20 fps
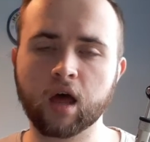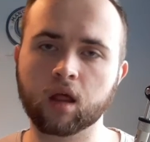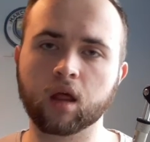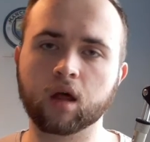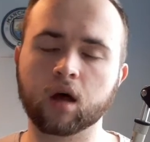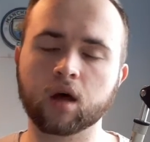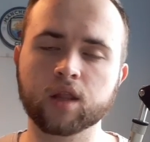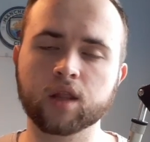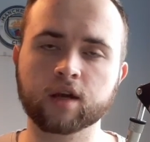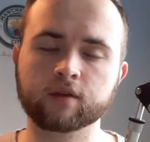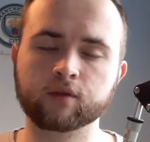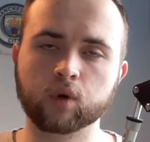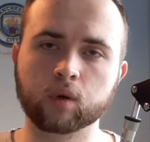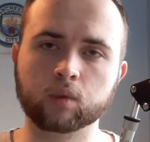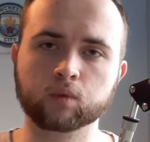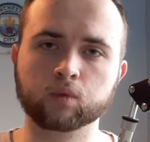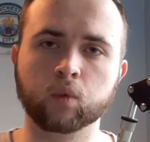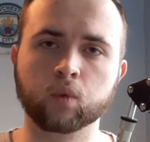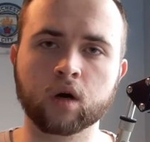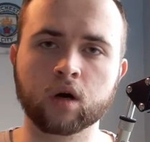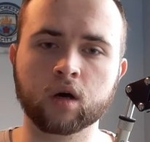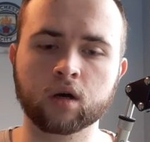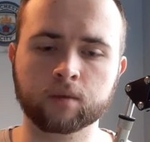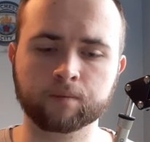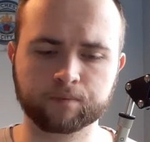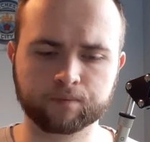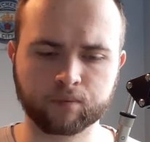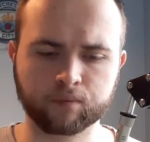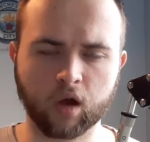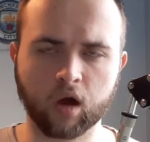The other one were
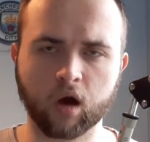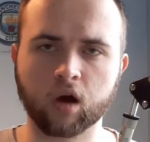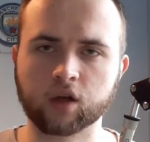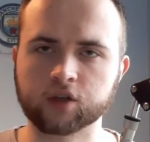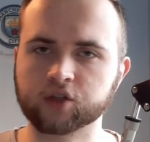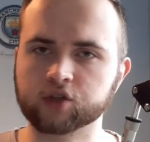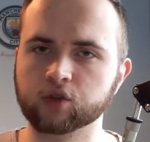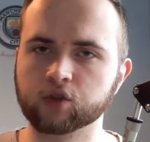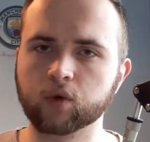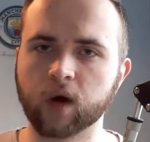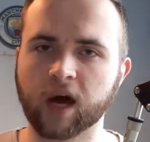Arsenal